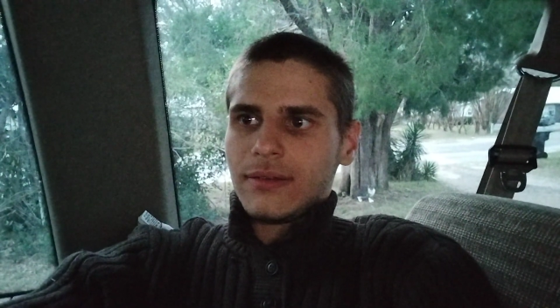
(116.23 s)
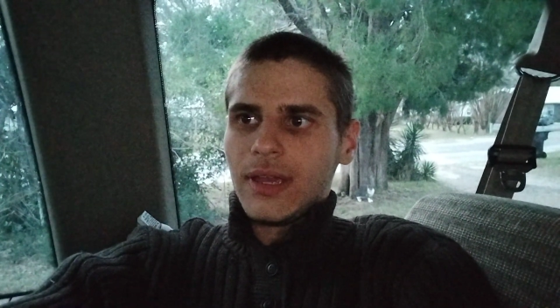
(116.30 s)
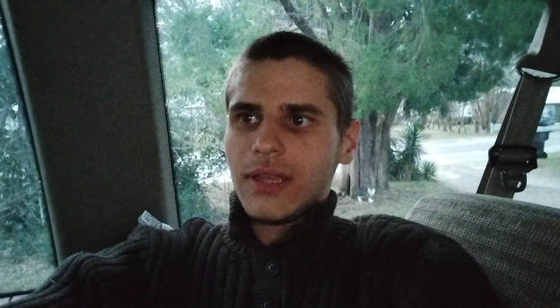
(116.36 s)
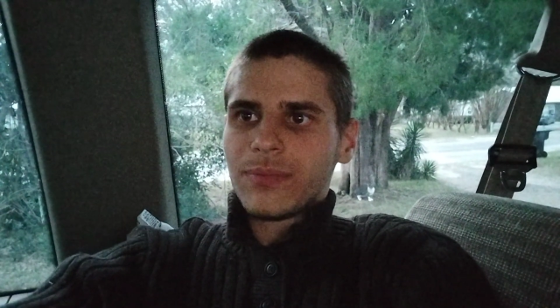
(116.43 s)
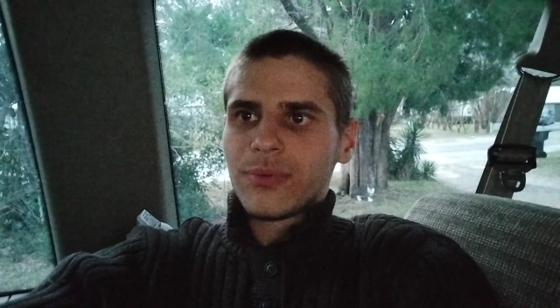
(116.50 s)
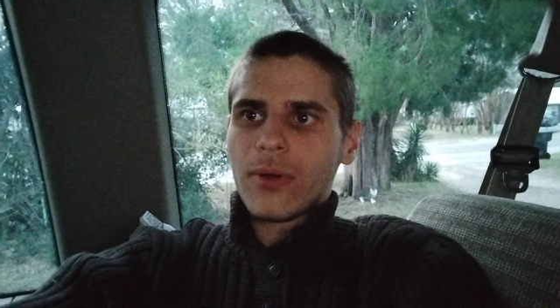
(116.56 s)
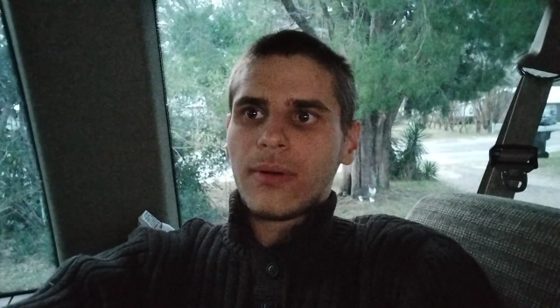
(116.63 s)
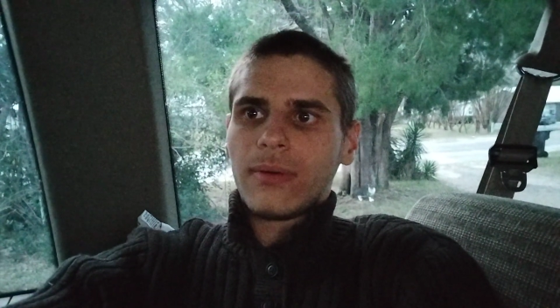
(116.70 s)

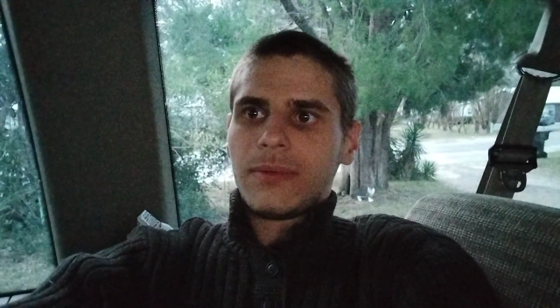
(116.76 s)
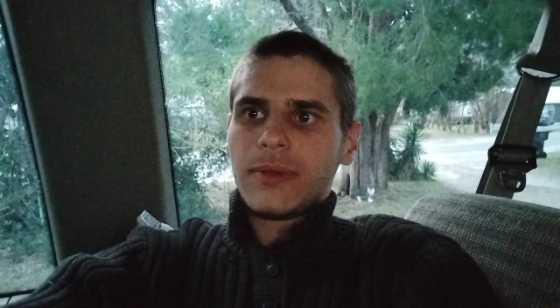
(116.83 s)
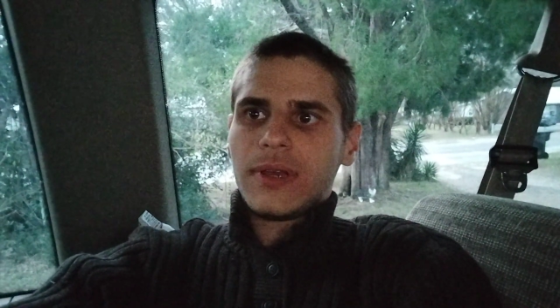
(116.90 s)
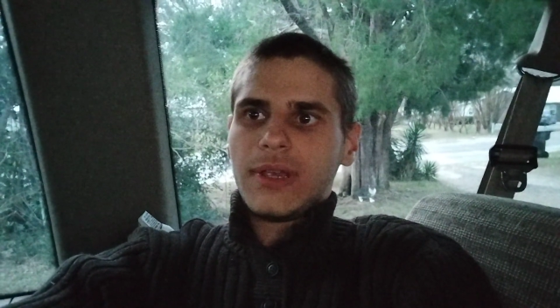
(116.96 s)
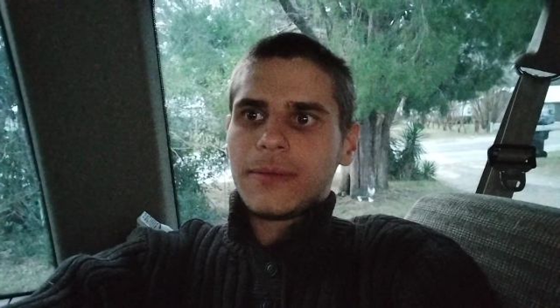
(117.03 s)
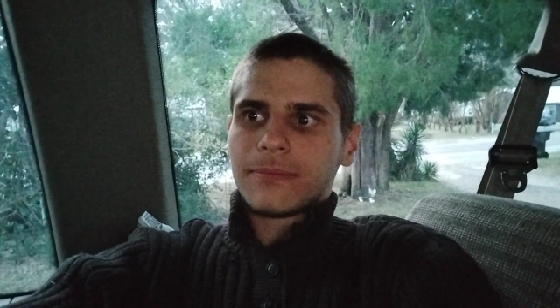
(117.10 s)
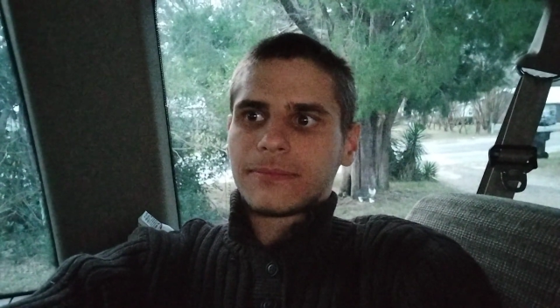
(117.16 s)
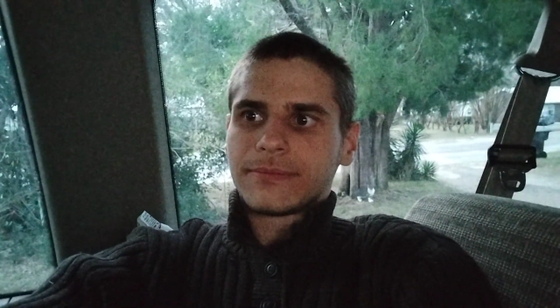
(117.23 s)
and
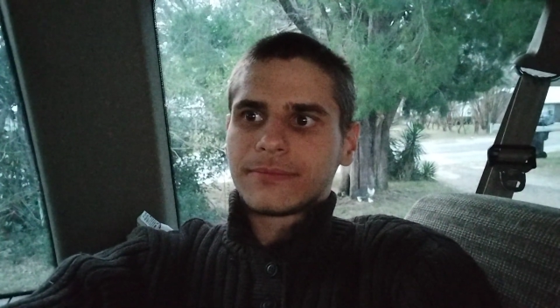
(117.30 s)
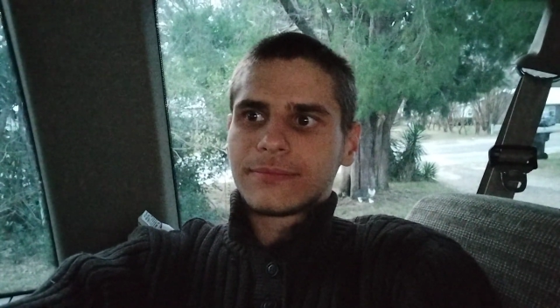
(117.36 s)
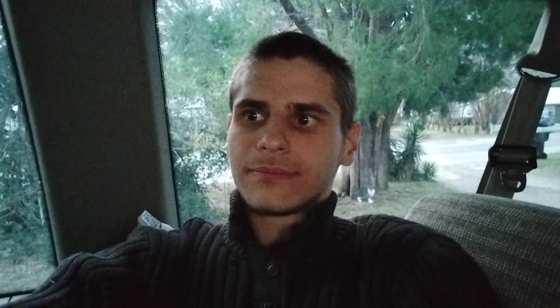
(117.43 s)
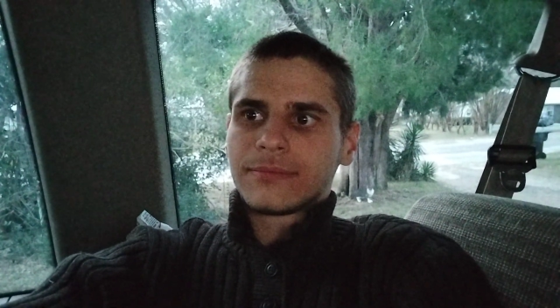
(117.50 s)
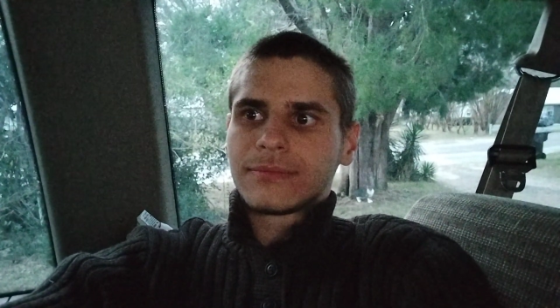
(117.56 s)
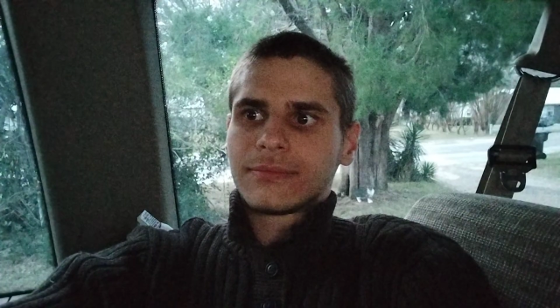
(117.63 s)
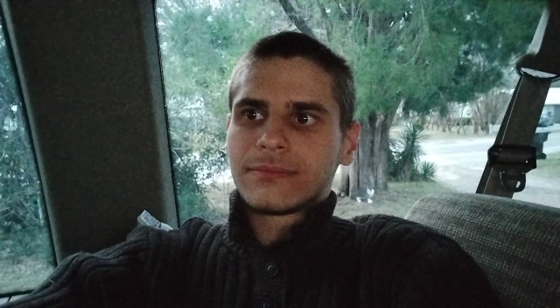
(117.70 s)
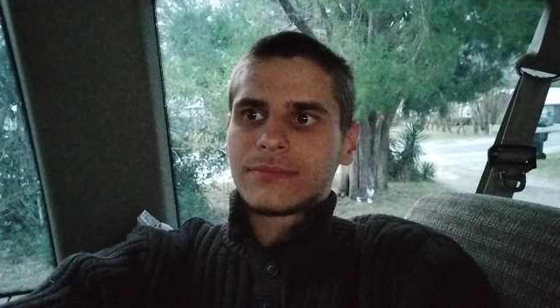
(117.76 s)
probably
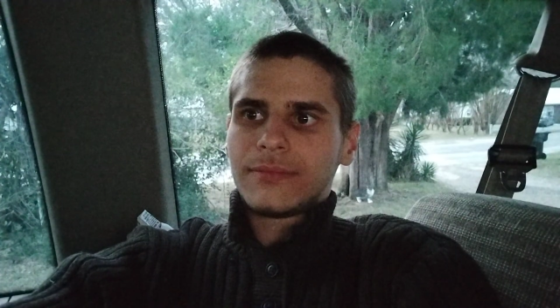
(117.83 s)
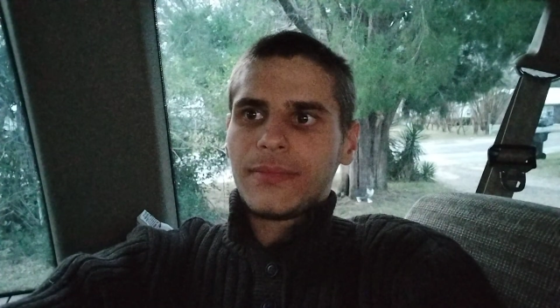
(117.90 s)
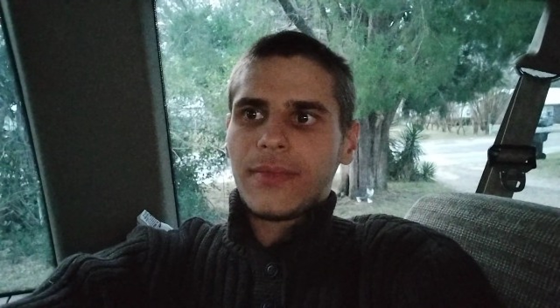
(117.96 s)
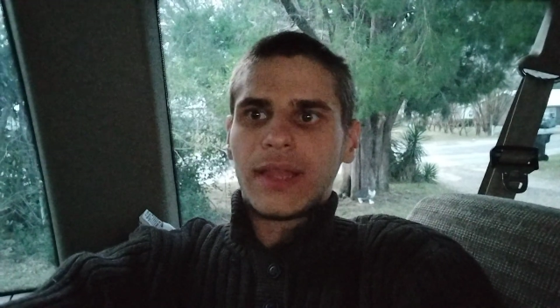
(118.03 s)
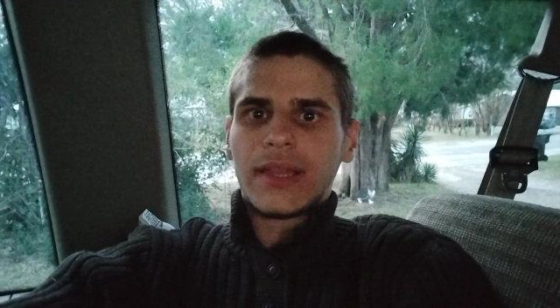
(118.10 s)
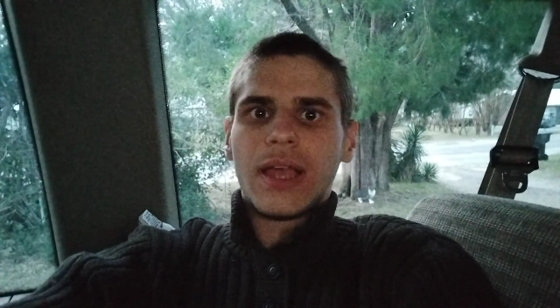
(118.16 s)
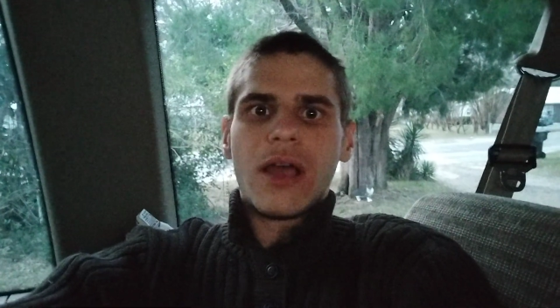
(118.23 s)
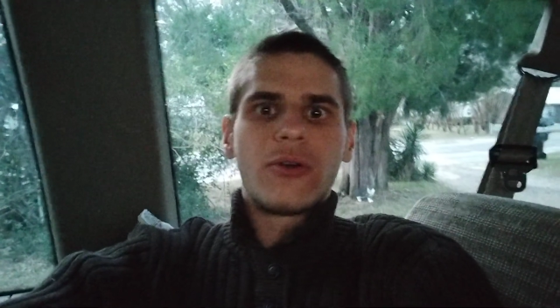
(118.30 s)

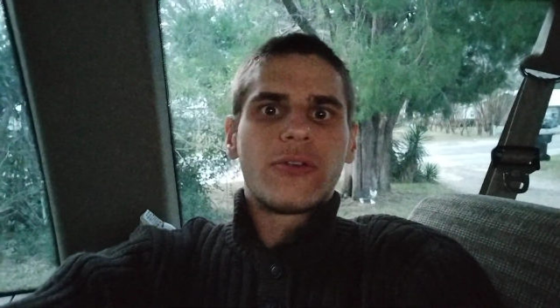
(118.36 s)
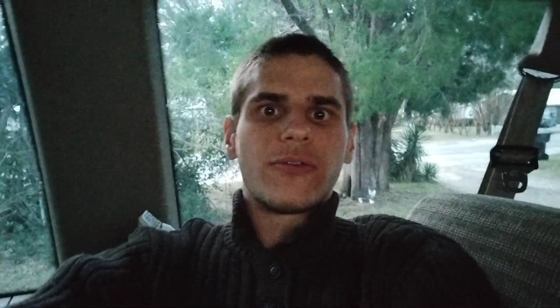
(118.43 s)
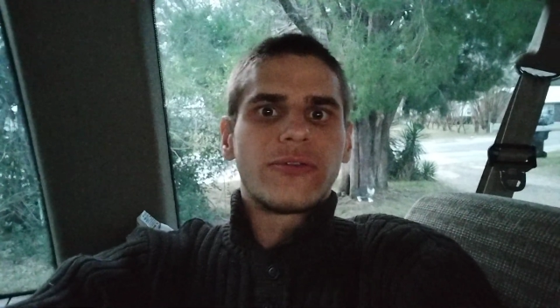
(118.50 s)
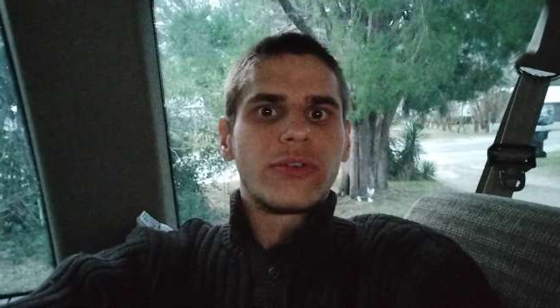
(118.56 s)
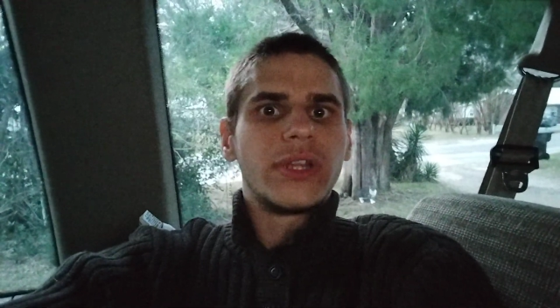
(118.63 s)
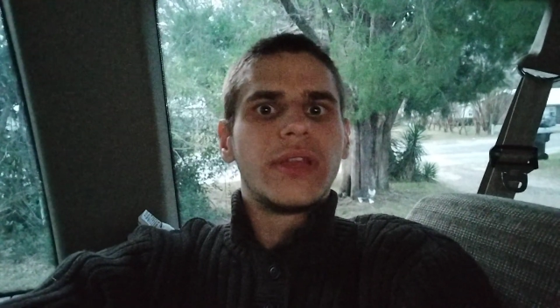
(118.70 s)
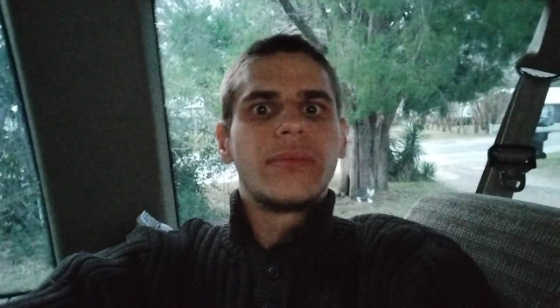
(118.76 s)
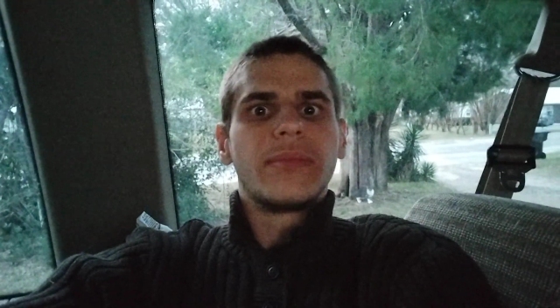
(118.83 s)
an hour
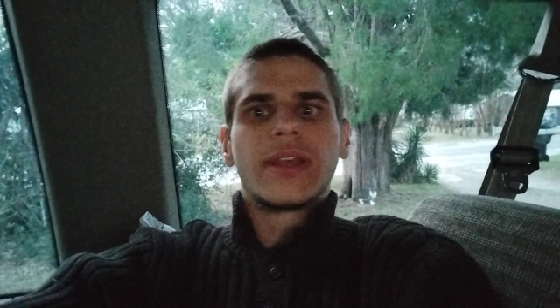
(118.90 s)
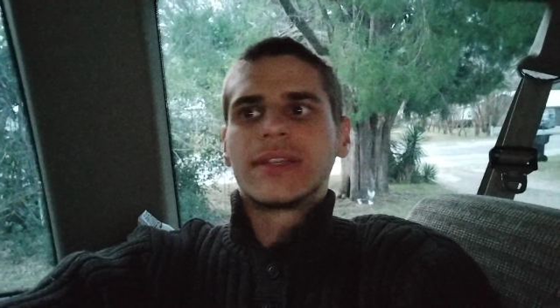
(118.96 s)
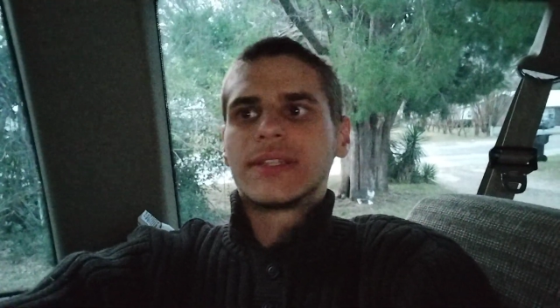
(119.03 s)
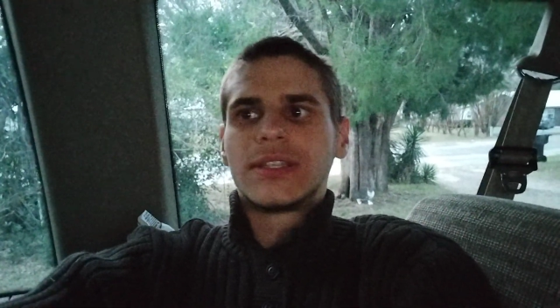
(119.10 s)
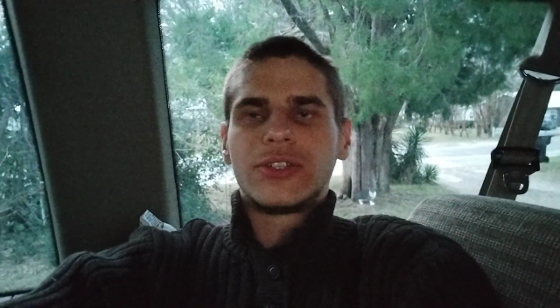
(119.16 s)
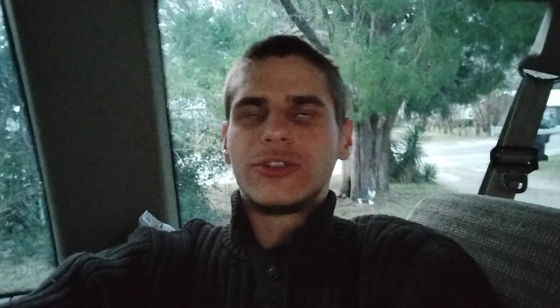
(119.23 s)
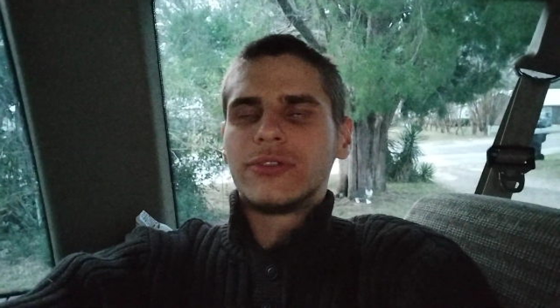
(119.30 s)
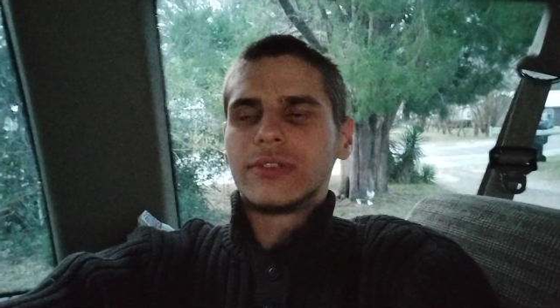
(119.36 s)
of reading
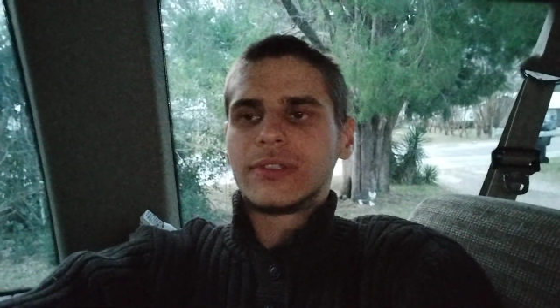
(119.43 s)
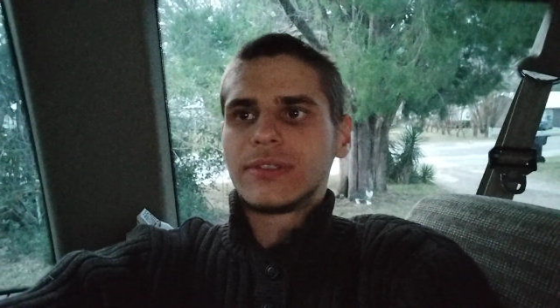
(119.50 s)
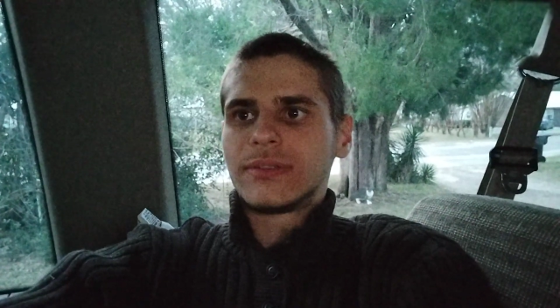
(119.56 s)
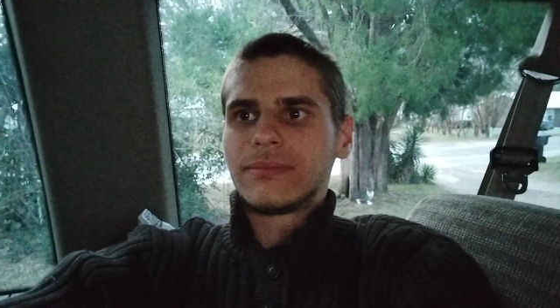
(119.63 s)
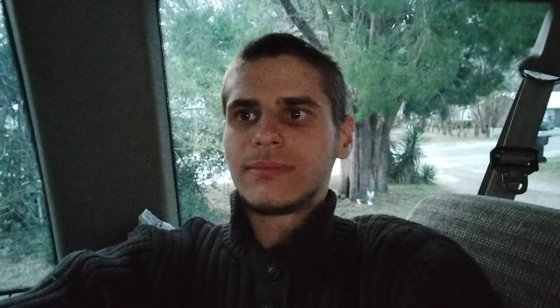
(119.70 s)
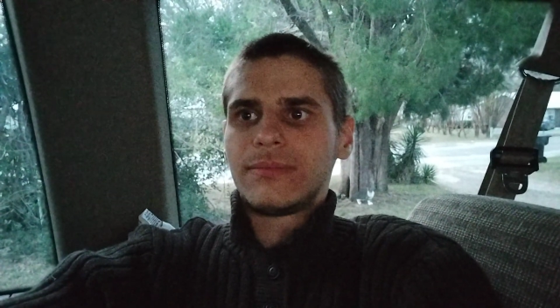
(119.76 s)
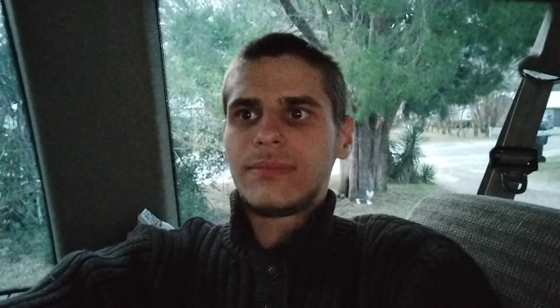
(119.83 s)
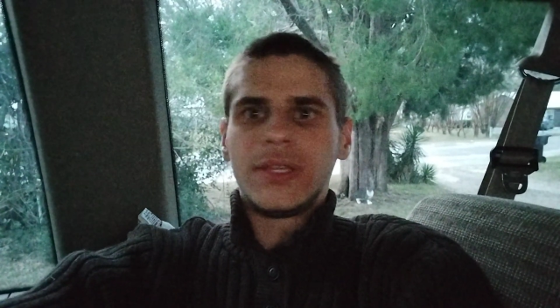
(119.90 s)
because it's just